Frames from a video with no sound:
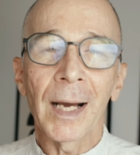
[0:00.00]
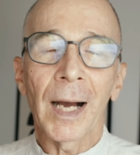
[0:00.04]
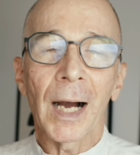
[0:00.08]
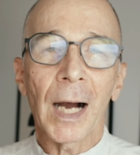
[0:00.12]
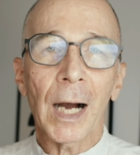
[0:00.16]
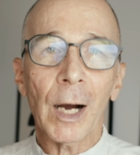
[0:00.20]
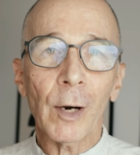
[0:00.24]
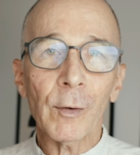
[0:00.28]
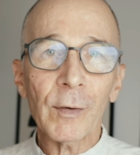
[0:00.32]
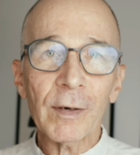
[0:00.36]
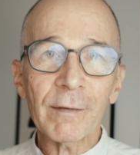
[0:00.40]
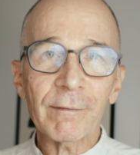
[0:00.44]

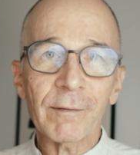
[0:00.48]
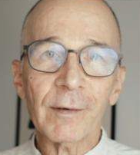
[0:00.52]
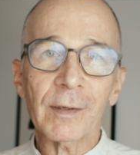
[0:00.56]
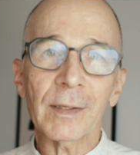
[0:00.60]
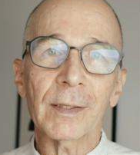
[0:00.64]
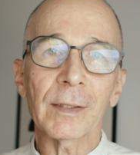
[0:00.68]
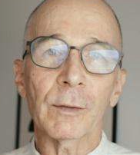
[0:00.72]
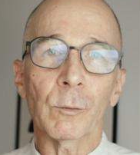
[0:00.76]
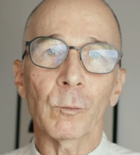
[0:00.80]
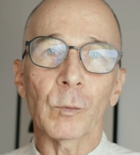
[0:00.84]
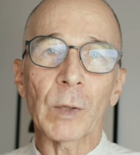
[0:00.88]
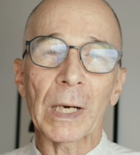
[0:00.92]

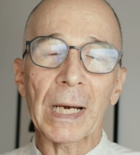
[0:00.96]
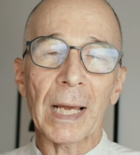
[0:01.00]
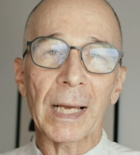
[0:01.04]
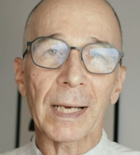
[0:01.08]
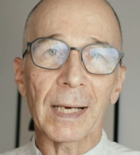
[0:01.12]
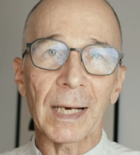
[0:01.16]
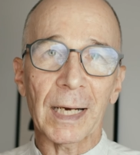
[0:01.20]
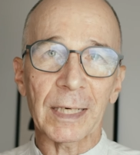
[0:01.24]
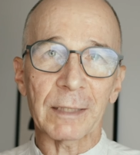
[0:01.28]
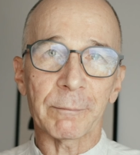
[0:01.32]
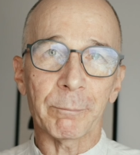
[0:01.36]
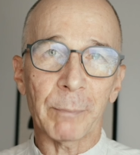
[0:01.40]
However, when I
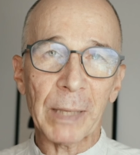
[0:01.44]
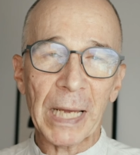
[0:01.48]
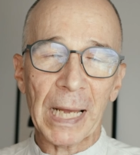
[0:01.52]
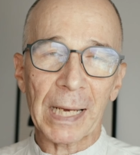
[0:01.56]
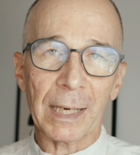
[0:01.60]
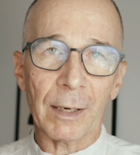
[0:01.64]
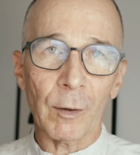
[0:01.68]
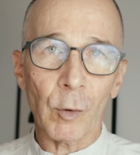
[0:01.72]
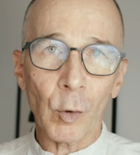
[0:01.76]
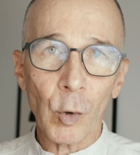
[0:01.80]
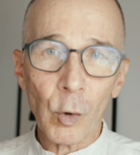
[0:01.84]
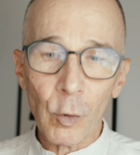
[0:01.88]
got
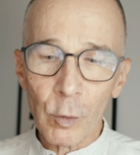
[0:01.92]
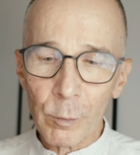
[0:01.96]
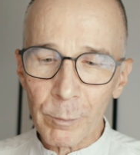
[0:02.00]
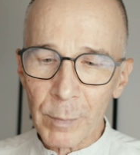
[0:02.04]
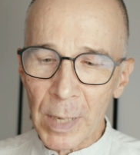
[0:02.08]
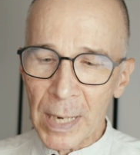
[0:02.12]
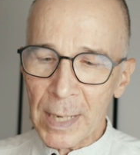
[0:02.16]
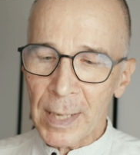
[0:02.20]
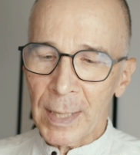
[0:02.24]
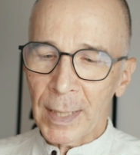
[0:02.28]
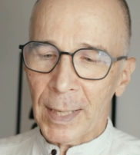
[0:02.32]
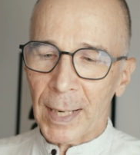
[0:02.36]
back
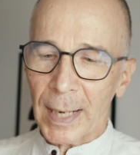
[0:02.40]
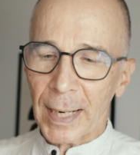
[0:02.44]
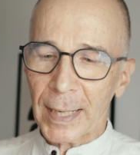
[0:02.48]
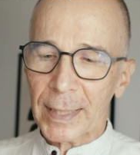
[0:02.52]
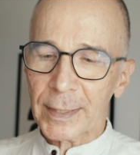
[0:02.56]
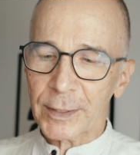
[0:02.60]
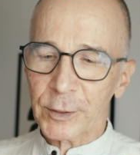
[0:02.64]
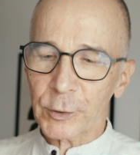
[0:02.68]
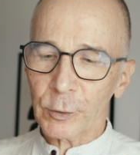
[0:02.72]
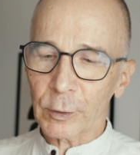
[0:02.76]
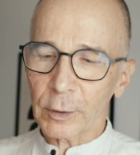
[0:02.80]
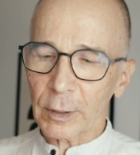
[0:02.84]
home,
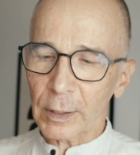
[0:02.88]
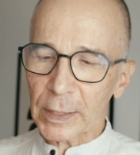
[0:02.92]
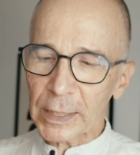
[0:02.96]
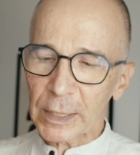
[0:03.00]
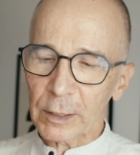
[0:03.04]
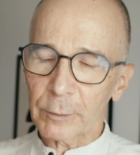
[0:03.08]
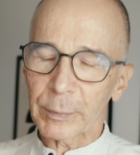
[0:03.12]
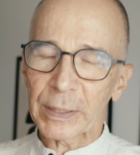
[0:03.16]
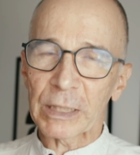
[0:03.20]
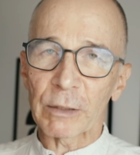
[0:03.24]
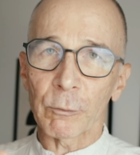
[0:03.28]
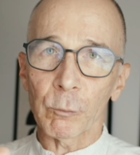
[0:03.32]
I took a
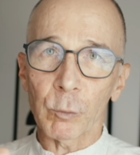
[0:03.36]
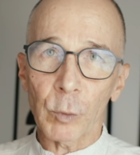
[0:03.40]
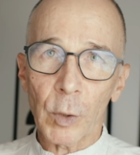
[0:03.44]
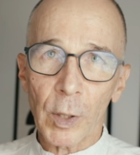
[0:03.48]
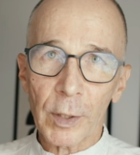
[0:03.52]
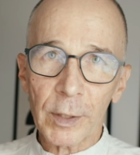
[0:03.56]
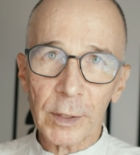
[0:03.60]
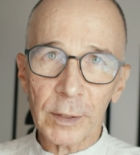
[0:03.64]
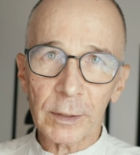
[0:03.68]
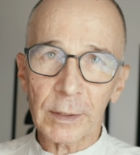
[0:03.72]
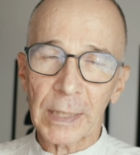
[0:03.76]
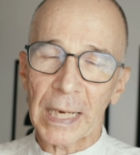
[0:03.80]
little bit of
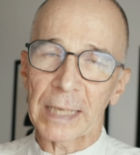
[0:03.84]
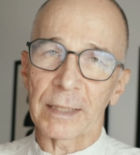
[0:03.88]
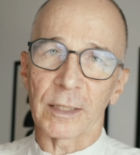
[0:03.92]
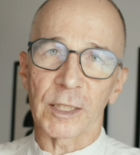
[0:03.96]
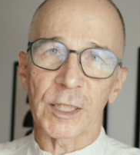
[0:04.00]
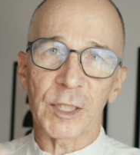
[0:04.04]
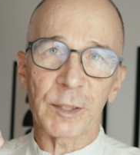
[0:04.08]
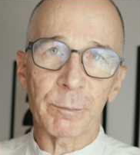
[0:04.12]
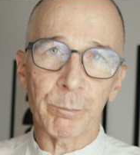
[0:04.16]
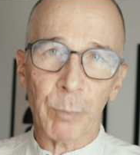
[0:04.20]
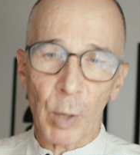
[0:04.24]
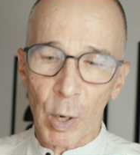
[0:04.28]
water and a
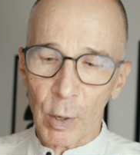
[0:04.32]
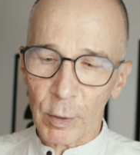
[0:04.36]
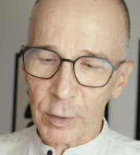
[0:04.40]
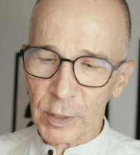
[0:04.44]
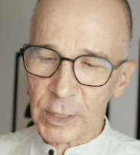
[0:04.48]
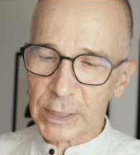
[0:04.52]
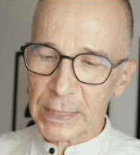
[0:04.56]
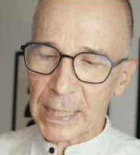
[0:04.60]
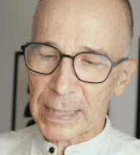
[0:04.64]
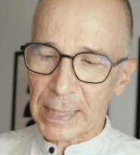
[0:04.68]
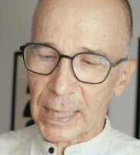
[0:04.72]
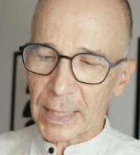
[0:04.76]

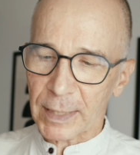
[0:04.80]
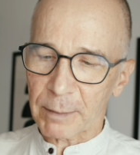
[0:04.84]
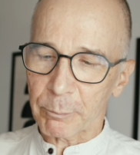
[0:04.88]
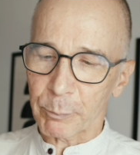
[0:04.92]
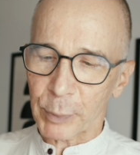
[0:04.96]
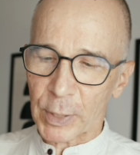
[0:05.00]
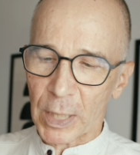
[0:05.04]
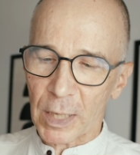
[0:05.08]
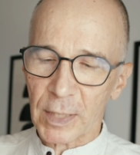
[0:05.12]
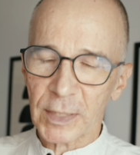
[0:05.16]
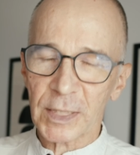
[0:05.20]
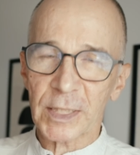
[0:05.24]
sponge and I
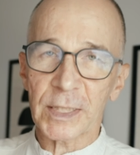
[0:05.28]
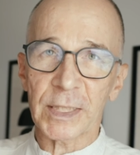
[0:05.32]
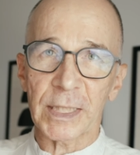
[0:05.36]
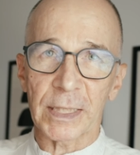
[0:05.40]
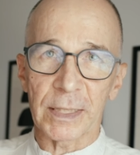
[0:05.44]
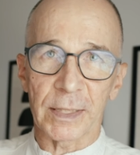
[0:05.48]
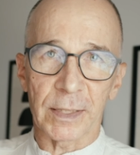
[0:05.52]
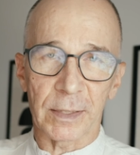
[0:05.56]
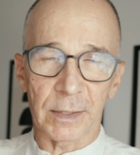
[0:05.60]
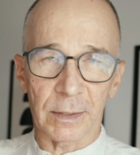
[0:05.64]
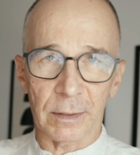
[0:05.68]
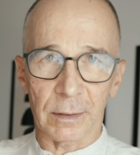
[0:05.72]
brushed
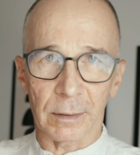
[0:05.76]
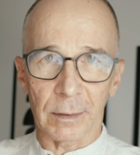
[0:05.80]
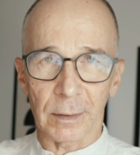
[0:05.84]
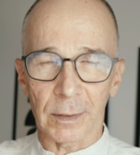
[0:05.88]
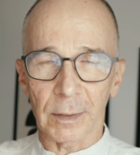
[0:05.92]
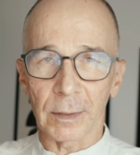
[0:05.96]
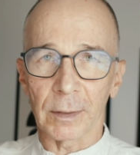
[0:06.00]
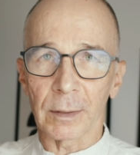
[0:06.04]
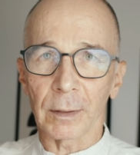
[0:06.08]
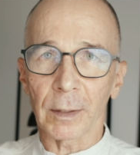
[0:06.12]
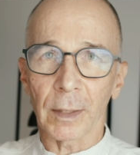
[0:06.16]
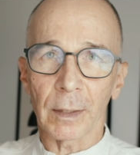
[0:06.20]
it
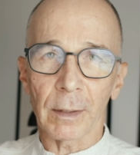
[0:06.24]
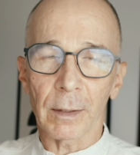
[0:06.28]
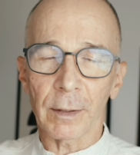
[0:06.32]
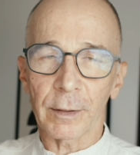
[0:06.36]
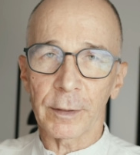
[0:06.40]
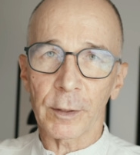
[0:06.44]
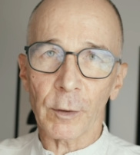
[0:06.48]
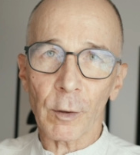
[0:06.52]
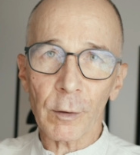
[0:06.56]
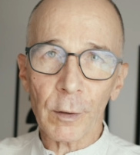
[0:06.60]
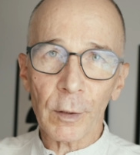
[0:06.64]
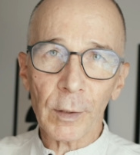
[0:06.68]
uh,
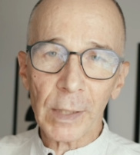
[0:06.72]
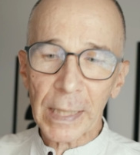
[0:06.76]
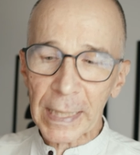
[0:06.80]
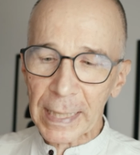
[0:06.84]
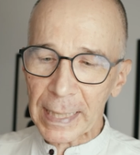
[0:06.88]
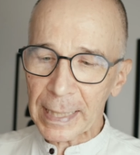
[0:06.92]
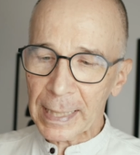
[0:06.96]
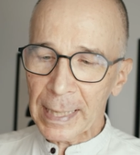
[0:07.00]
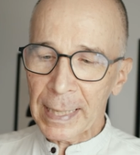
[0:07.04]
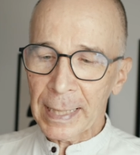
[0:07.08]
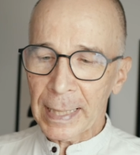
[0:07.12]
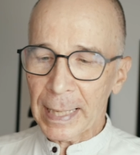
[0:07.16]

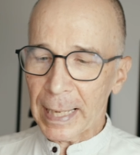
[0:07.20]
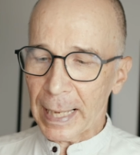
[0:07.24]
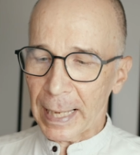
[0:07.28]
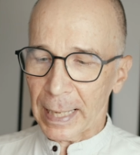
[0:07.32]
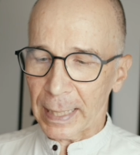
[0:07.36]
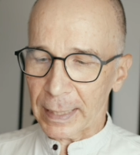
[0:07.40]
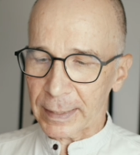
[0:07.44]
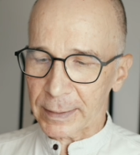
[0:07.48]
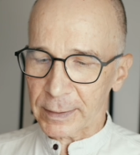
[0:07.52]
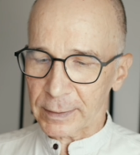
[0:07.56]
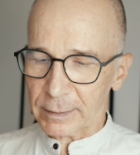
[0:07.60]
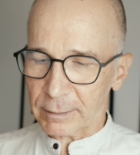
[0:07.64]
thoroughly
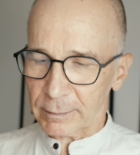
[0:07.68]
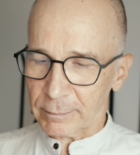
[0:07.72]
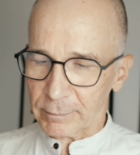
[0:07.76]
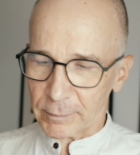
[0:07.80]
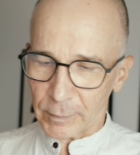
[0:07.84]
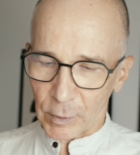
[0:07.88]
and